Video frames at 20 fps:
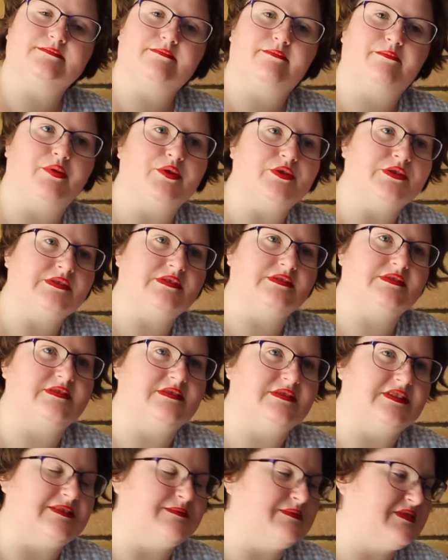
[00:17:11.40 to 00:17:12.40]
put
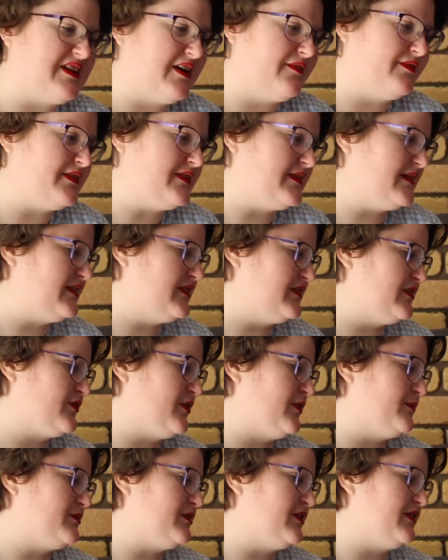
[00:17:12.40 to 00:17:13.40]
some stuff in the
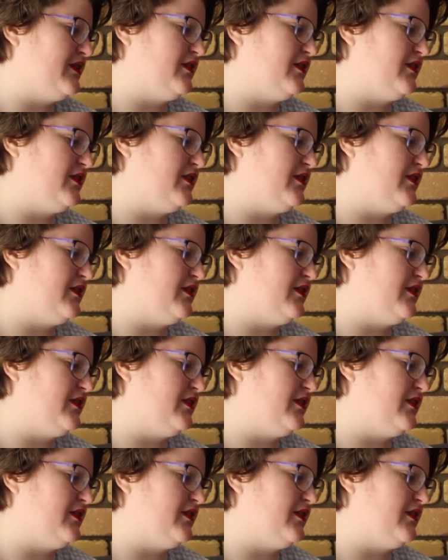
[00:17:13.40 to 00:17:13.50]
description.